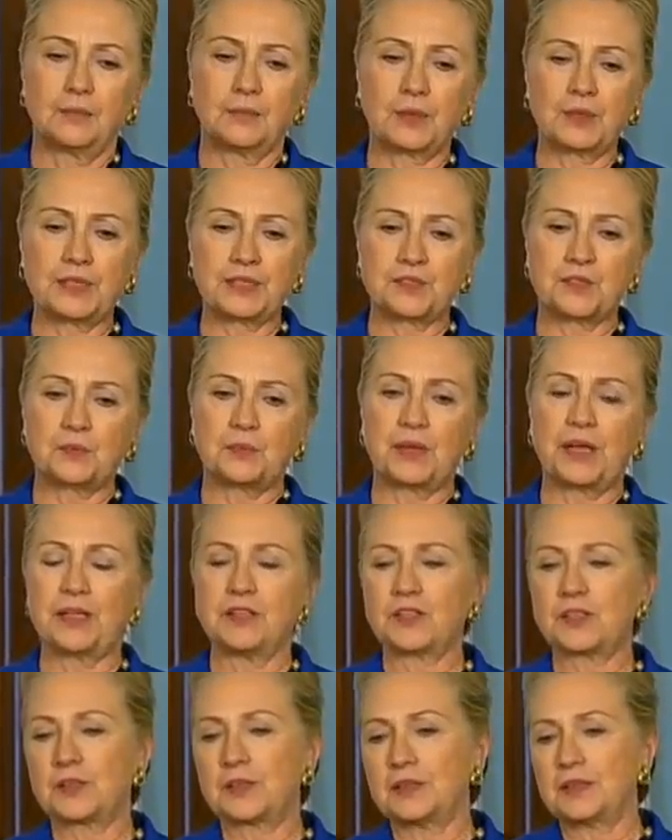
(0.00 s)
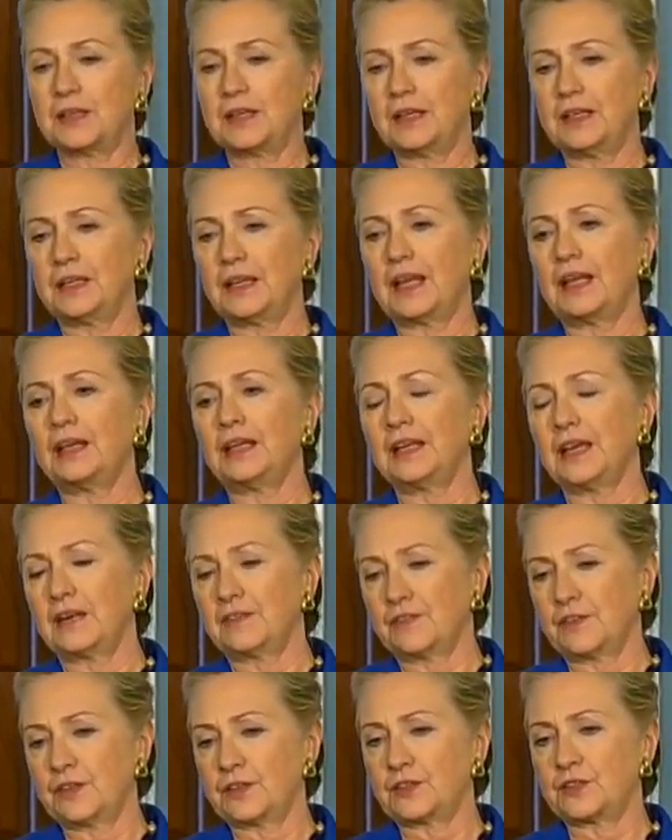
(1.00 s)
participation in any
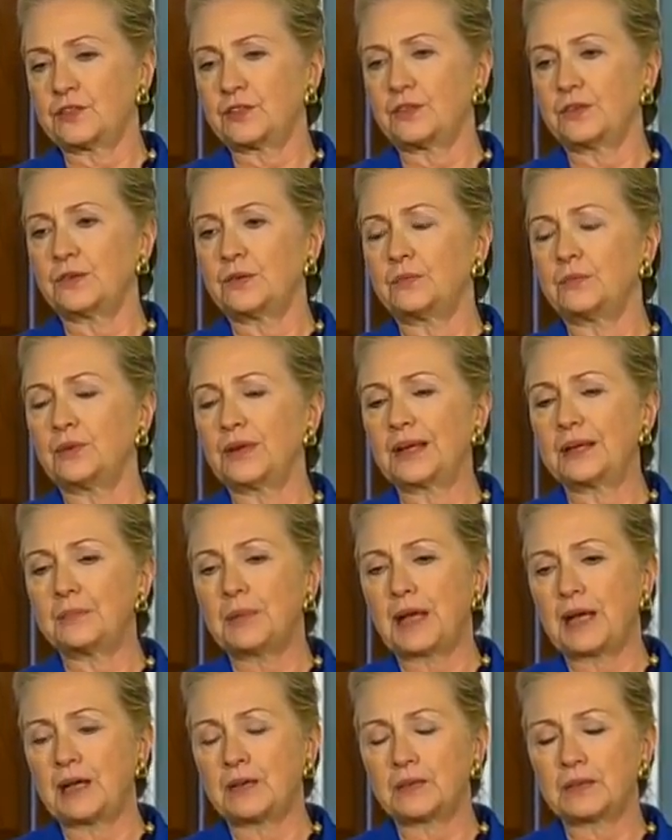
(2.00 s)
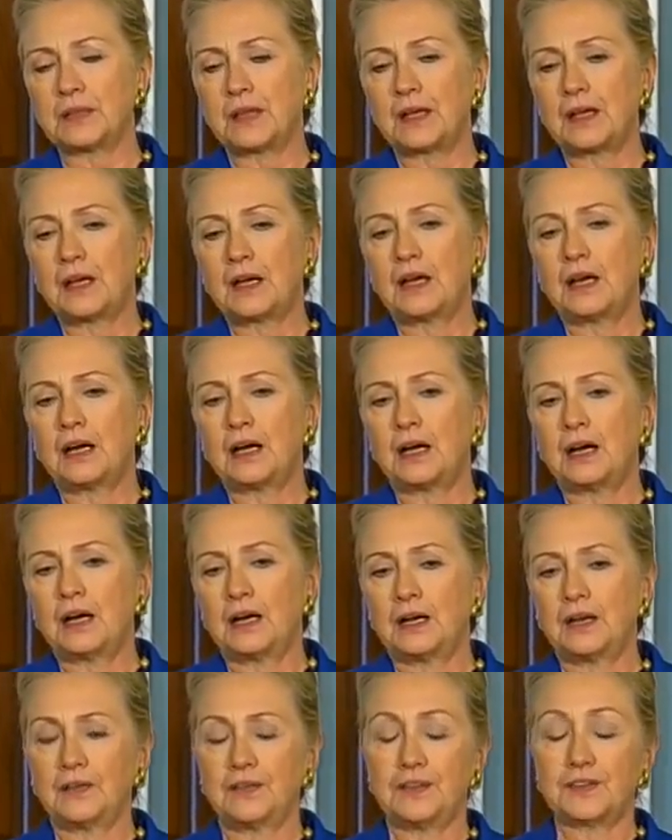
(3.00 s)
effort to bring about
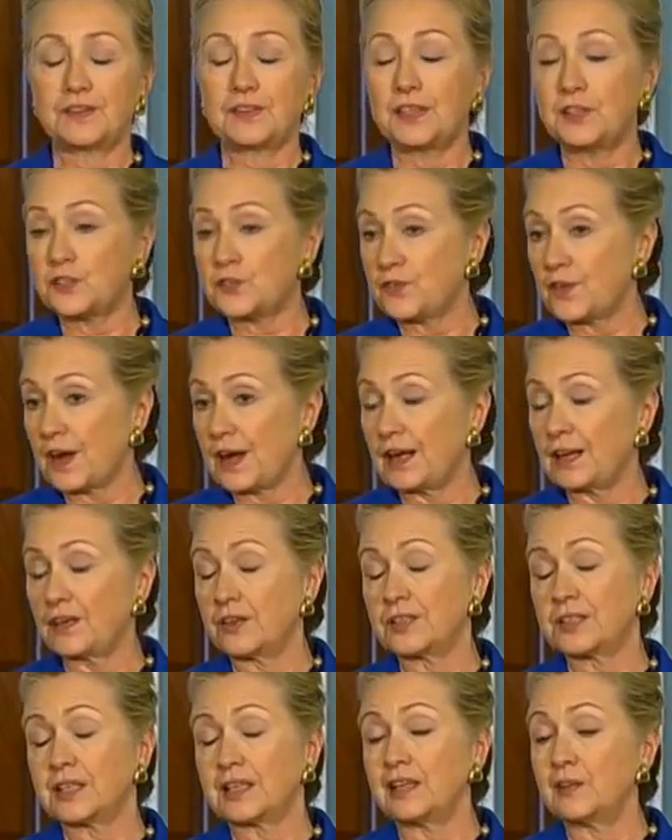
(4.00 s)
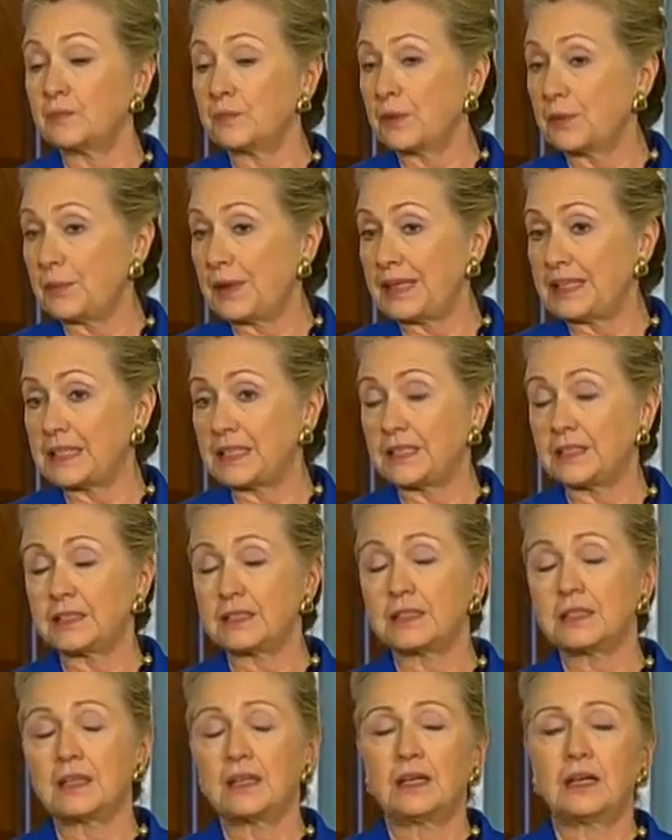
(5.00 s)
the ceasefire, to implement
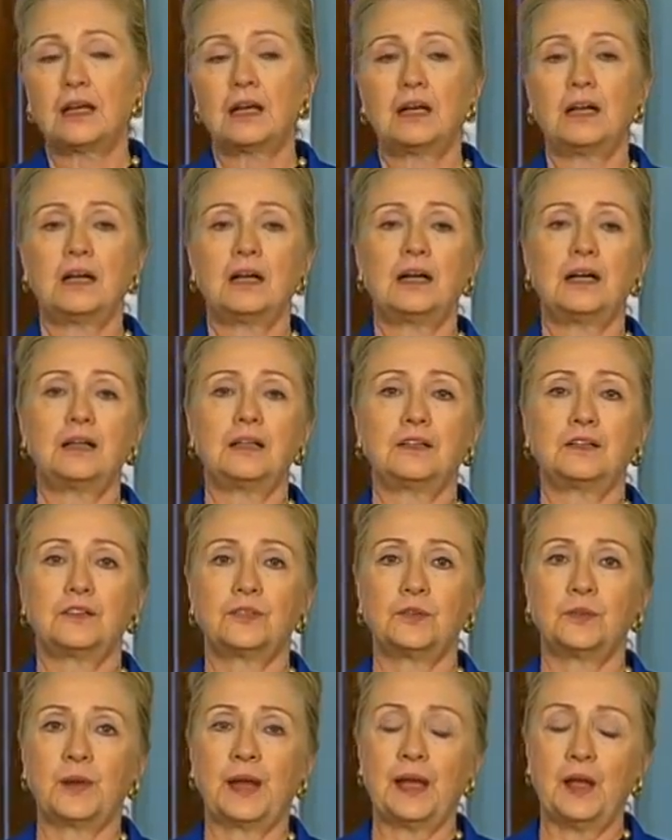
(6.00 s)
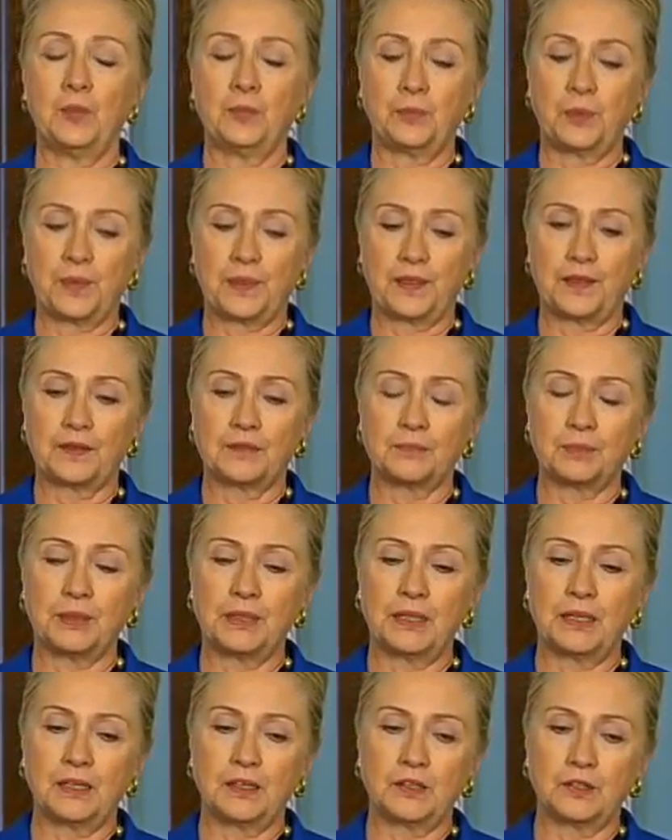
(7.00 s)
it, to help with the
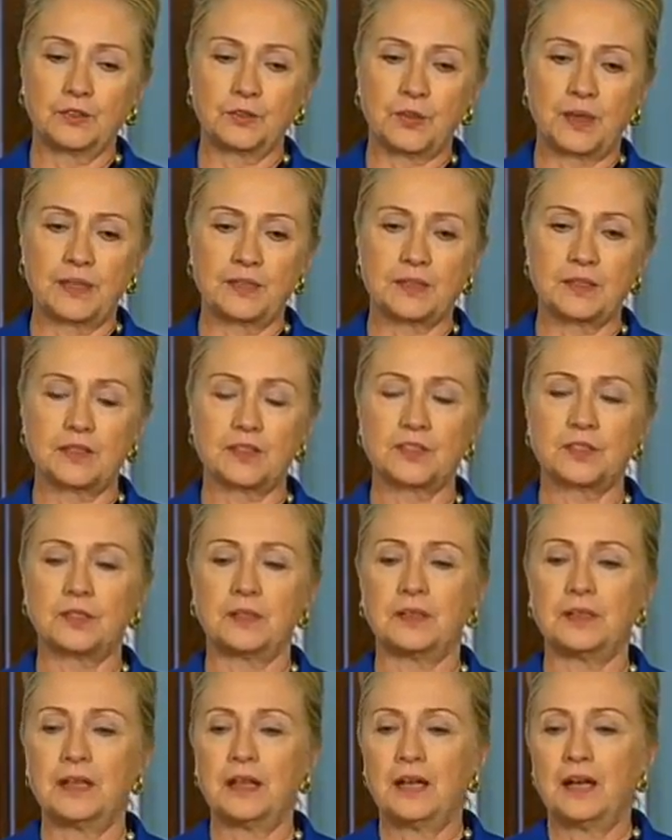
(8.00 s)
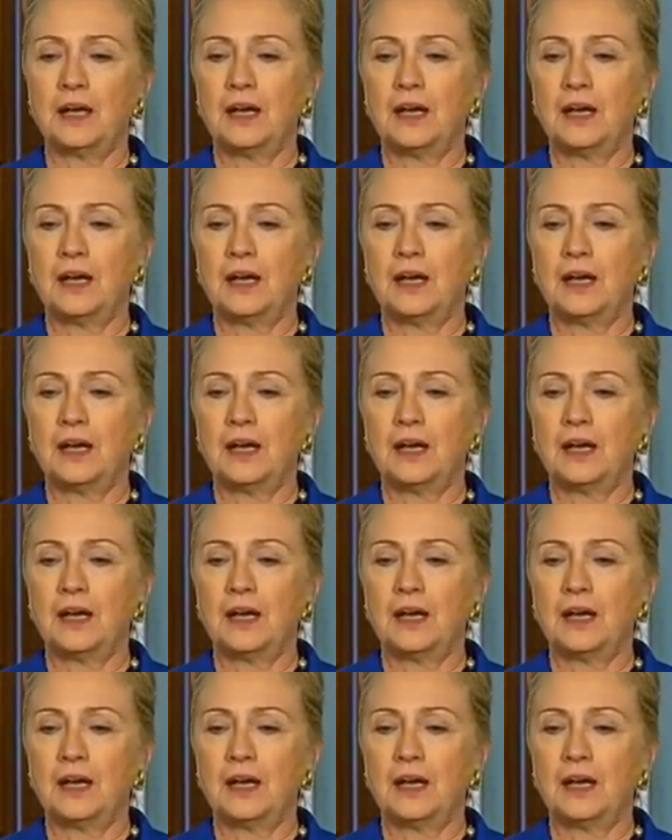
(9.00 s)
political transition.